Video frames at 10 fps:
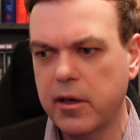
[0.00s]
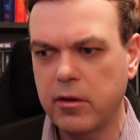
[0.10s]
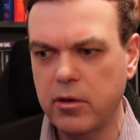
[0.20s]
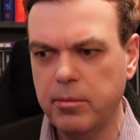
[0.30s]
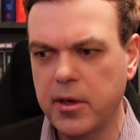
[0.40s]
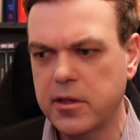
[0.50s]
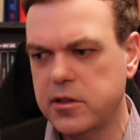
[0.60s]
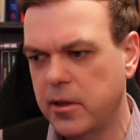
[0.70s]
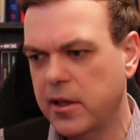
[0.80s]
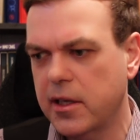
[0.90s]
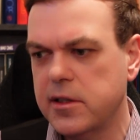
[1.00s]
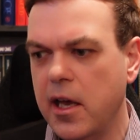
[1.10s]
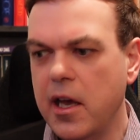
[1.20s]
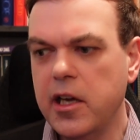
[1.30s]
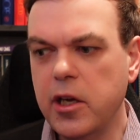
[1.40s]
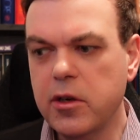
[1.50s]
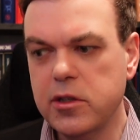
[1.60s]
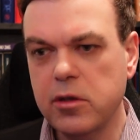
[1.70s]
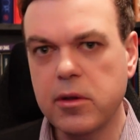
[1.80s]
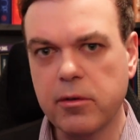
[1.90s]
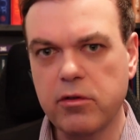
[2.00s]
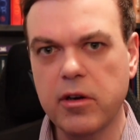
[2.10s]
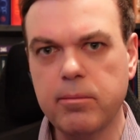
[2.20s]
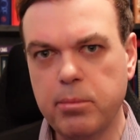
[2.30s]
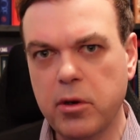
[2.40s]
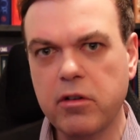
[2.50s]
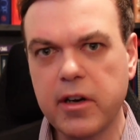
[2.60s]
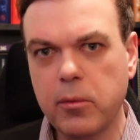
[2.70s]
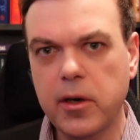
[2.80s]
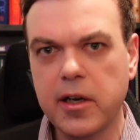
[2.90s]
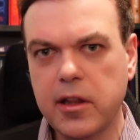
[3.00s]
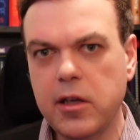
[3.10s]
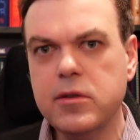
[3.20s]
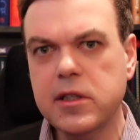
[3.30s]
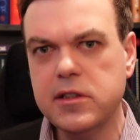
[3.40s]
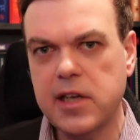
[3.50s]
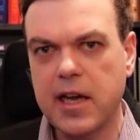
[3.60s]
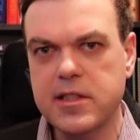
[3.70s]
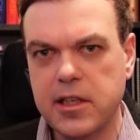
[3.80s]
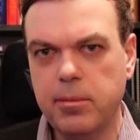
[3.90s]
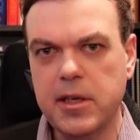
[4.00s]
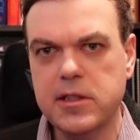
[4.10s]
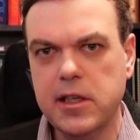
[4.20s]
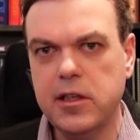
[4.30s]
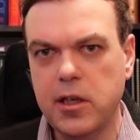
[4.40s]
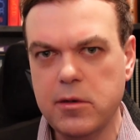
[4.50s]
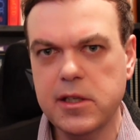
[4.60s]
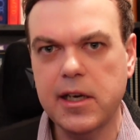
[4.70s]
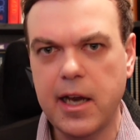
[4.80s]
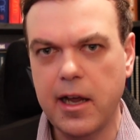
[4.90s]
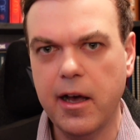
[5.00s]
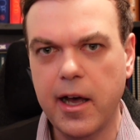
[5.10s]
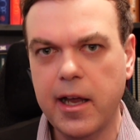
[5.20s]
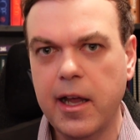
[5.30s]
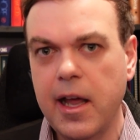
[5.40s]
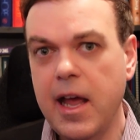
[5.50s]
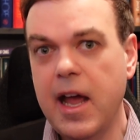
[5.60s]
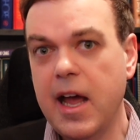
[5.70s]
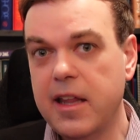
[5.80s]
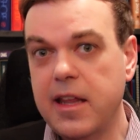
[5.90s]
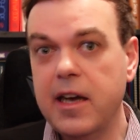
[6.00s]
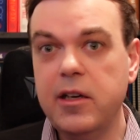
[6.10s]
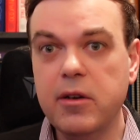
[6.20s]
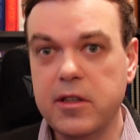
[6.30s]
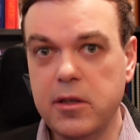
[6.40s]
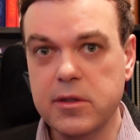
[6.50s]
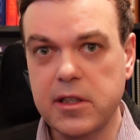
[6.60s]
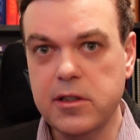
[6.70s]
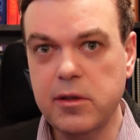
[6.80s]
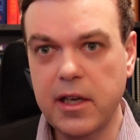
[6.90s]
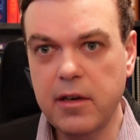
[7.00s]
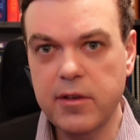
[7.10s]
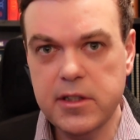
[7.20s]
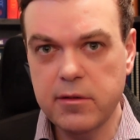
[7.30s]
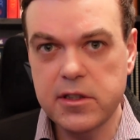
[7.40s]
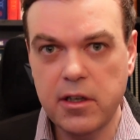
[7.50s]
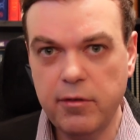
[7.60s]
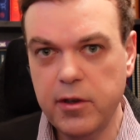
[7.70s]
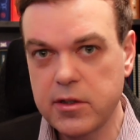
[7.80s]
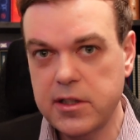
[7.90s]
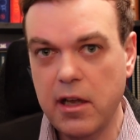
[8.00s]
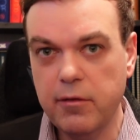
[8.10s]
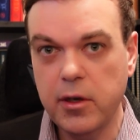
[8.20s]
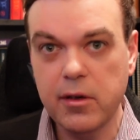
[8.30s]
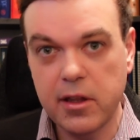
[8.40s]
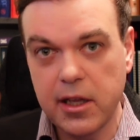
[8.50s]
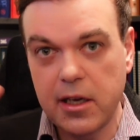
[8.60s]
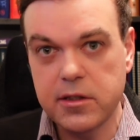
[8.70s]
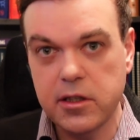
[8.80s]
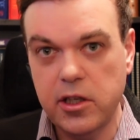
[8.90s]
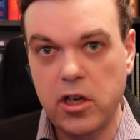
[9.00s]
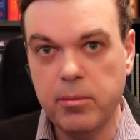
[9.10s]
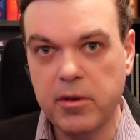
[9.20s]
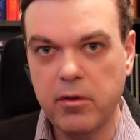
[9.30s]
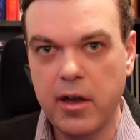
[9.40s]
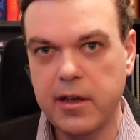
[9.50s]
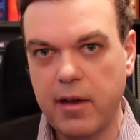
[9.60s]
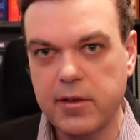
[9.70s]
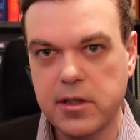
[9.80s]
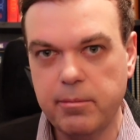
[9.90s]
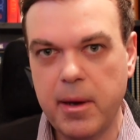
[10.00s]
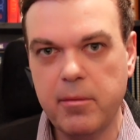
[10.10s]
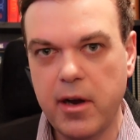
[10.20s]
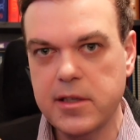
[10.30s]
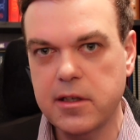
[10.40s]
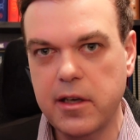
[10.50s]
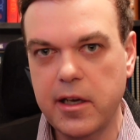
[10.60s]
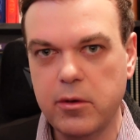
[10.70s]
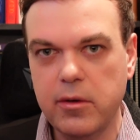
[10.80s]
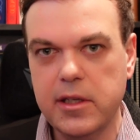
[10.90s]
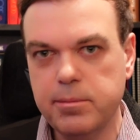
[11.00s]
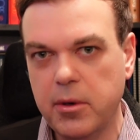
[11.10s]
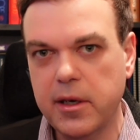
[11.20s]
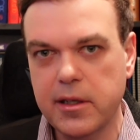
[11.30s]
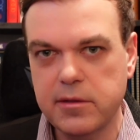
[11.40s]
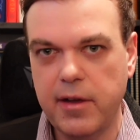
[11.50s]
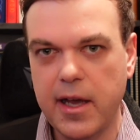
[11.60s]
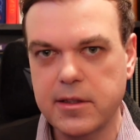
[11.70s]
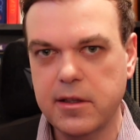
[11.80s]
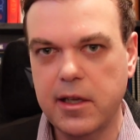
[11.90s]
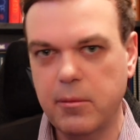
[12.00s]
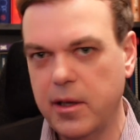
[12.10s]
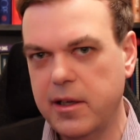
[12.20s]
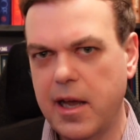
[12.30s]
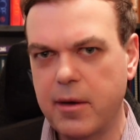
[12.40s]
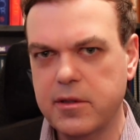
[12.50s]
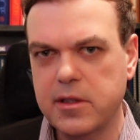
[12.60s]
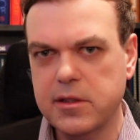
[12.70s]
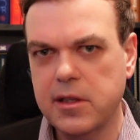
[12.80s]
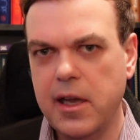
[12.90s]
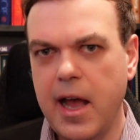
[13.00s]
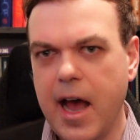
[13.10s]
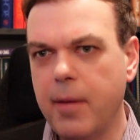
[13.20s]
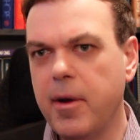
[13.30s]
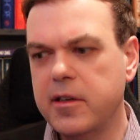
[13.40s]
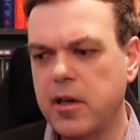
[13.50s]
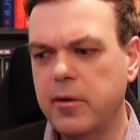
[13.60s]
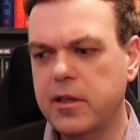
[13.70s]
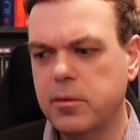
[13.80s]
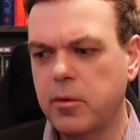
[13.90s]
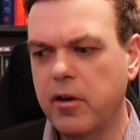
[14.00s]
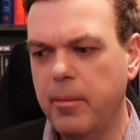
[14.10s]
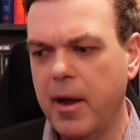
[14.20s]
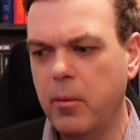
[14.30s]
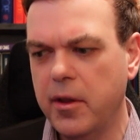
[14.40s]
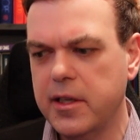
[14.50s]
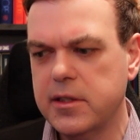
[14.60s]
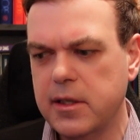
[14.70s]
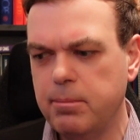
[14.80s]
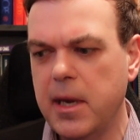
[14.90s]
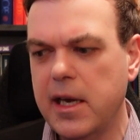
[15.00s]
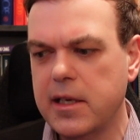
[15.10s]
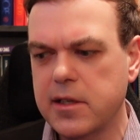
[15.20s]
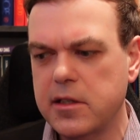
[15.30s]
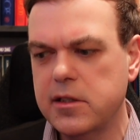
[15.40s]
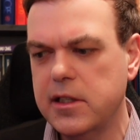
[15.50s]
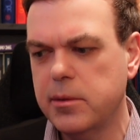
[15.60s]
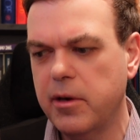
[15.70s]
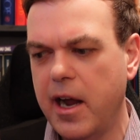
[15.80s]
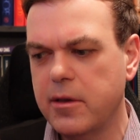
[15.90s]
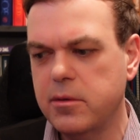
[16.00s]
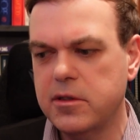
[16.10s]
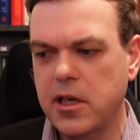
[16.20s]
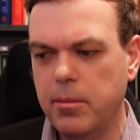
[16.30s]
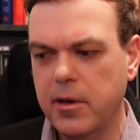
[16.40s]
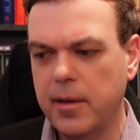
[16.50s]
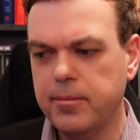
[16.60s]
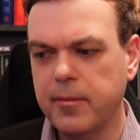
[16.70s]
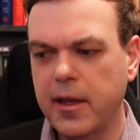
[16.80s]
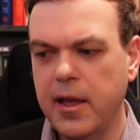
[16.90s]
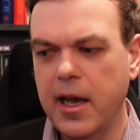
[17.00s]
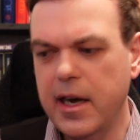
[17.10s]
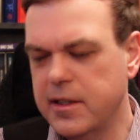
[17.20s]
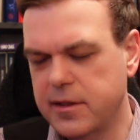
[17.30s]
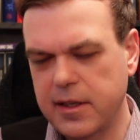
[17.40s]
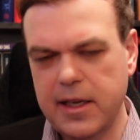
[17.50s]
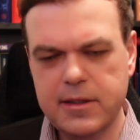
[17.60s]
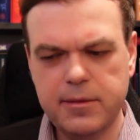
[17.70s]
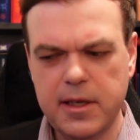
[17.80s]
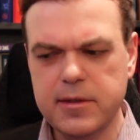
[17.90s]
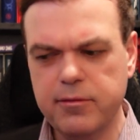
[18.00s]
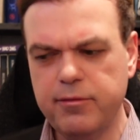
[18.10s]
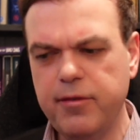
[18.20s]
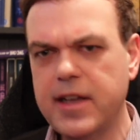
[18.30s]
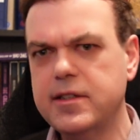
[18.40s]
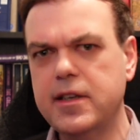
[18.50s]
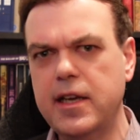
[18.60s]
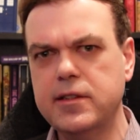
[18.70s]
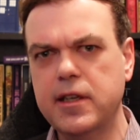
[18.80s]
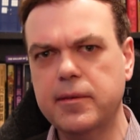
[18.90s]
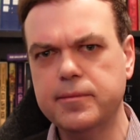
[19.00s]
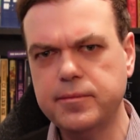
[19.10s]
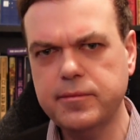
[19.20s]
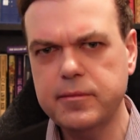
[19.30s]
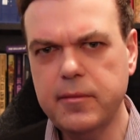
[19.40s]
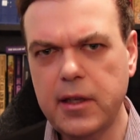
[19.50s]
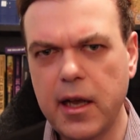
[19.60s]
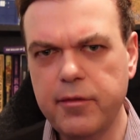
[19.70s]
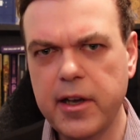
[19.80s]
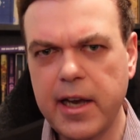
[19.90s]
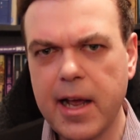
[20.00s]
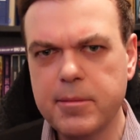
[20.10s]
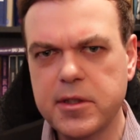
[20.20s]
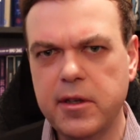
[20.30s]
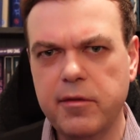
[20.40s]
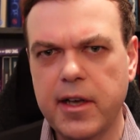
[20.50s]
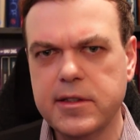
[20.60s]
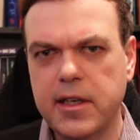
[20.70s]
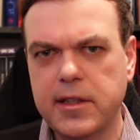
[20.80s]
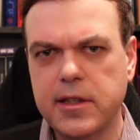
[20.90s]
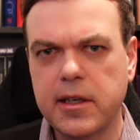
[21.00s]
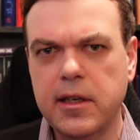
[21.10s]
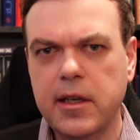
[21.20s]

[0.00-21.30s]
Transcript: through books, doing things, you can do the grunt, boring work using ChatGPT, using an AI, and then you can usually do the innovative stuff yourself. You can think as a human rather than having to memorize and learn all these pointless facts and think, well, how does this? Don't need to worry about what this means. I just need to worry how to interpret it, and it's fascinating. I find it absolutely fascinating.